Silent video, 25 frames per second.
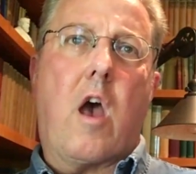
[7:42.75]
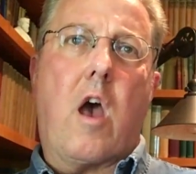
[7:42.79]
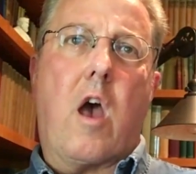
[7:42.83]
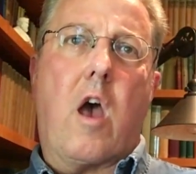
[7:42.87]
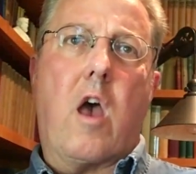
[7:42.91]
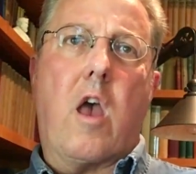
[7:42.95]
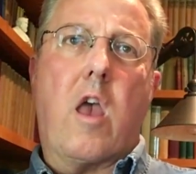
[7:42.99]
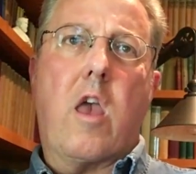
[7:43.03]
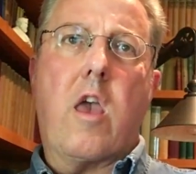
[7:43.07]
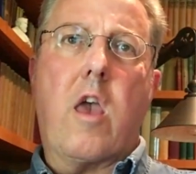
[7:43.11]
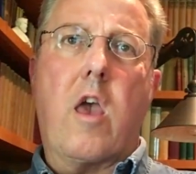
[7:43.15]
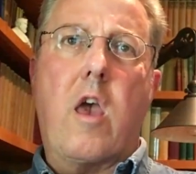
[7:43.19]

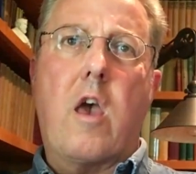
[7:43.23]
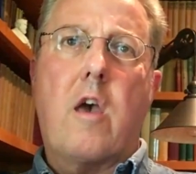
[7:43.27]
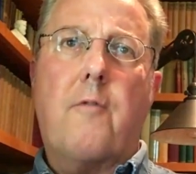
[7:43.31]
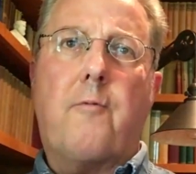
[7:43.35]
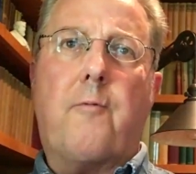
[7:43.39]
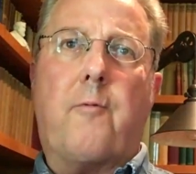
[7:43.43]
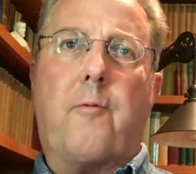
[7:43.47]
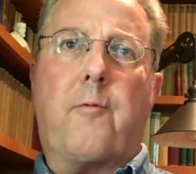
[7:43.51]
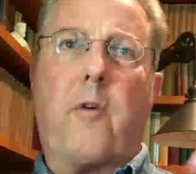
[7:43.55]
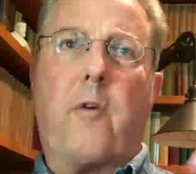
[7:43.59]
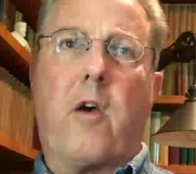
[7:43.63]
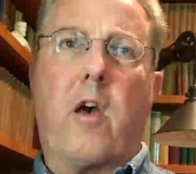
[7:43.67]
uh,
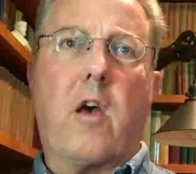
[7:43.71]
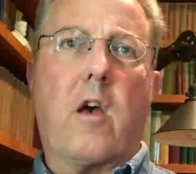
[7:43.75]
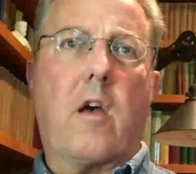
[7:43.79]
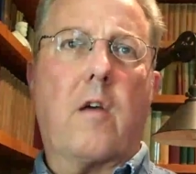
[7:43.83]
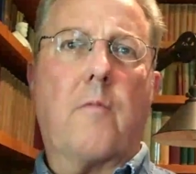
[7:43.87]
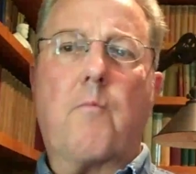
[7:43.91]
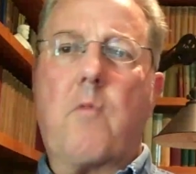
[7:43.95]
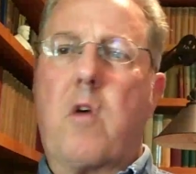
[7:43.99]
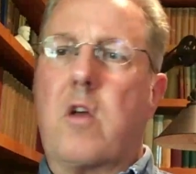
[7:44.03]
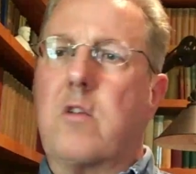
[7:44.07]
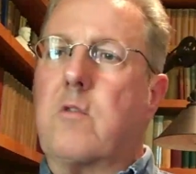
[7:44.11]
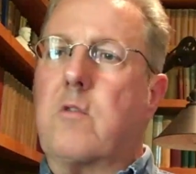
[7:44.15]
if
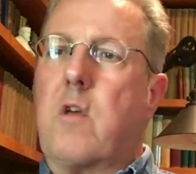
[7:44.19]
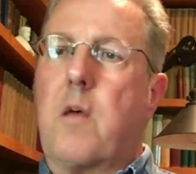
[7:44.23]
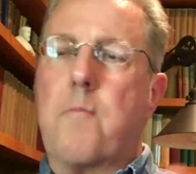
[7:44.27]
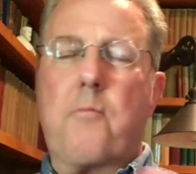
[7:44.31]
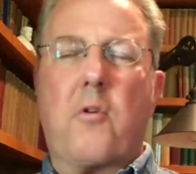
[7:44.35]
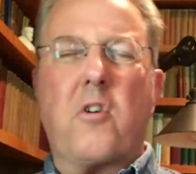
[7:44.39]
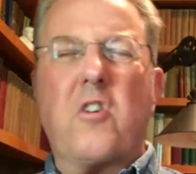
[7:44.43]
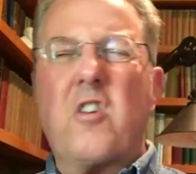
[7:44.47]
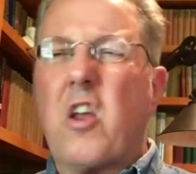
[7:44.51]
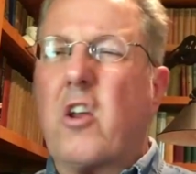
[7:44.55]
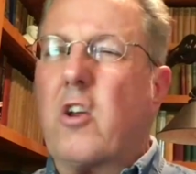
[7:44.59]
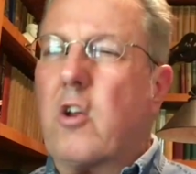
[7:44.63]
uh, a,
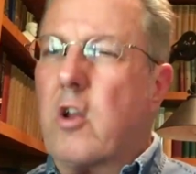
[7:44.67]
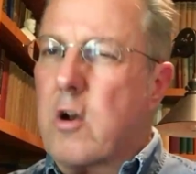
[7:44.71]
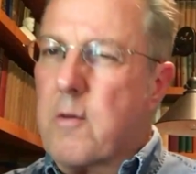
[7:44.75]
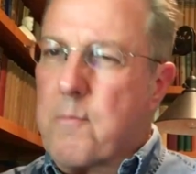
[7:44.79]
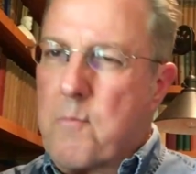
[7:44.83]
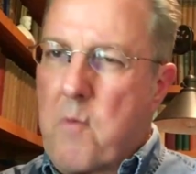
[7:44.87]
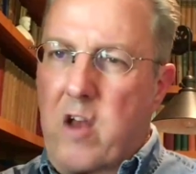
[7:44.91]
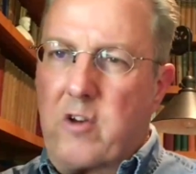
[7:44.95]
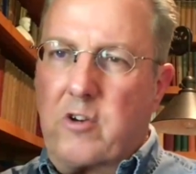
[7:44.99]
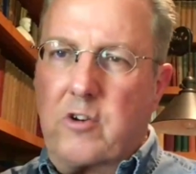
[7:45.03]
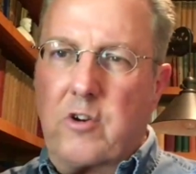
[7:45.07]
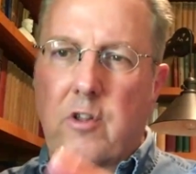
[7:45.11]
a,
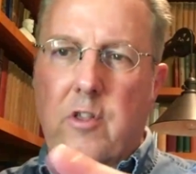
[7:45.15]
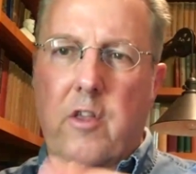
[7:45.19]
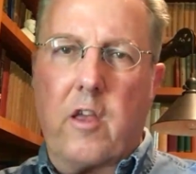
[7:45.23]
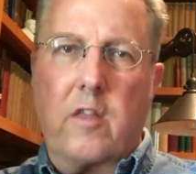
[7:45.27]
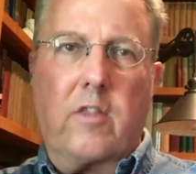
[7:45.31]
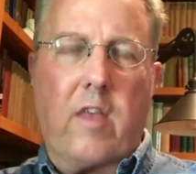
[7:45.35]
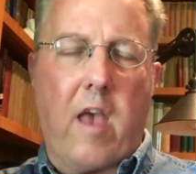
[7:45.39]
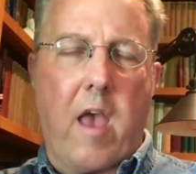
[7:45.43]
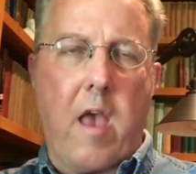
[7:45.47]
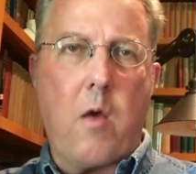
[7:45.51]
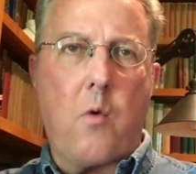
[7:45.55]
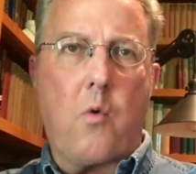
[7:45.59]
particular measure
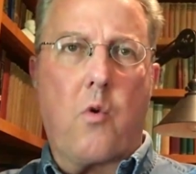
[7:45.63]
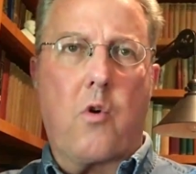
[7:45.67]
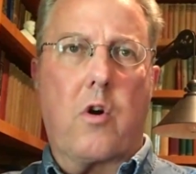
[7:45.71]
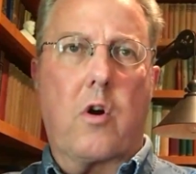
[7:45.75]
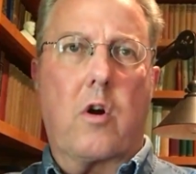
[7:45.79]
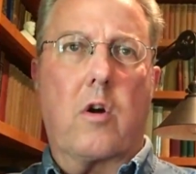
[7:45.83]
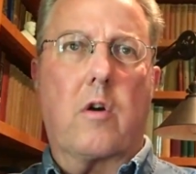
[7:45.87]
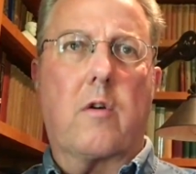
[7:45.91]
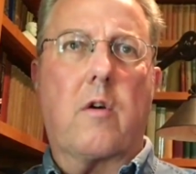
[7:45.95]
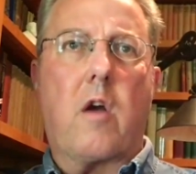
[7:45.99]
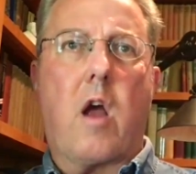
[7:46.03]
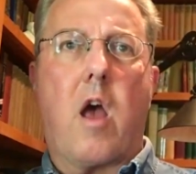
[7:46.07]
that they
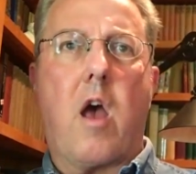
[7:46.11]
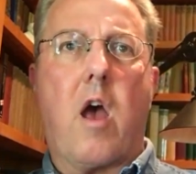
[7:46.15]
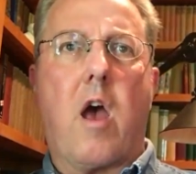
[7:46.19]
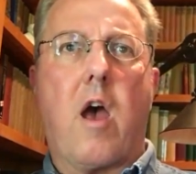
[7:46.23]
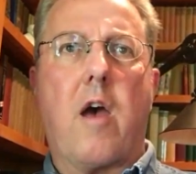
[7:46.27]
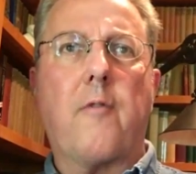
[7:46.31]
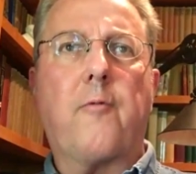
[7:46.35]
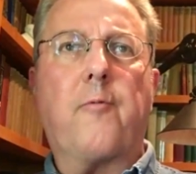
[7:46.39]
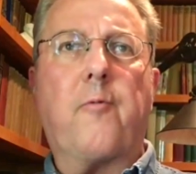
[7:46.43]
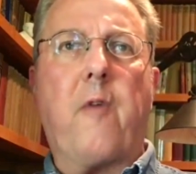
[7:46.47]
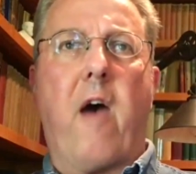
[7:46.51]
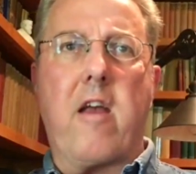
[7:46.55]
were
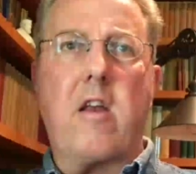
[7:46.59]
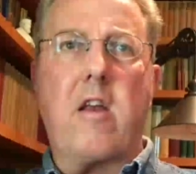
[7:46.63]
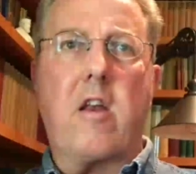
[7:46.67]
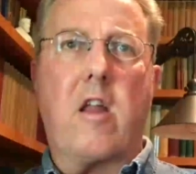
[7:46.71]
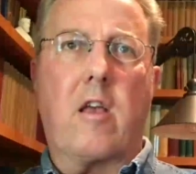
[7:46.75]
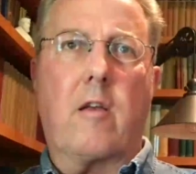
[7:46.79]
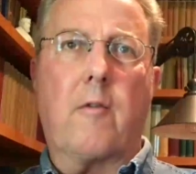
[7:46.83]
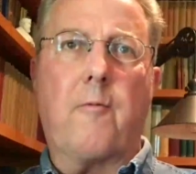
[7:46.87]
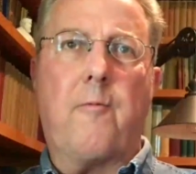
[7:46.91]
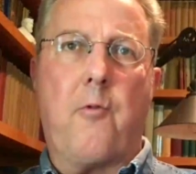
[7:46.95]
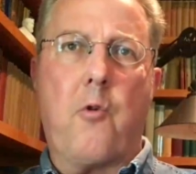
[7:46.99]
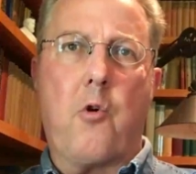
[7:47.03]
uh,
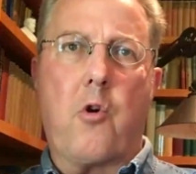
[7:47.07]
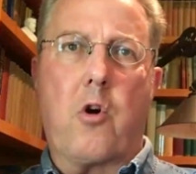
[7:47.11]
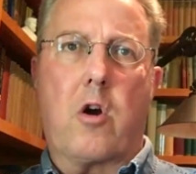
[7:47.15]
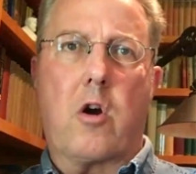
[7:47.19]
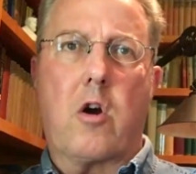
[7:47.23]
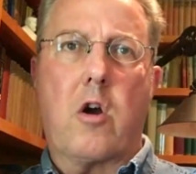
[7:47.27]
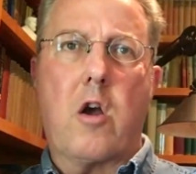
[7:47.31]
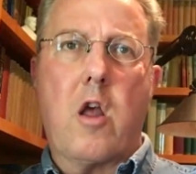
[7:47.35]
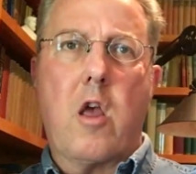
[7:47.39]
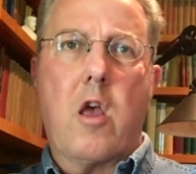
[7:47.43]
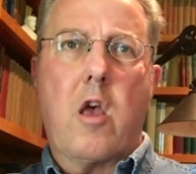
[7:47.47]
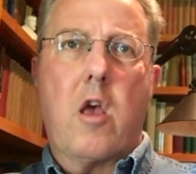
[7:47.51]
fighting
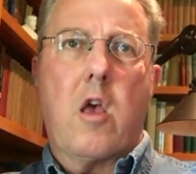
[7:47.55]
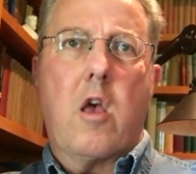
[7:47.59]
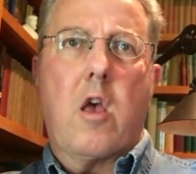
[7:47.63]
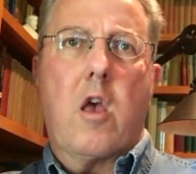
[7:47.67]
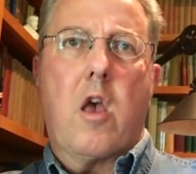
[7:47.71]
for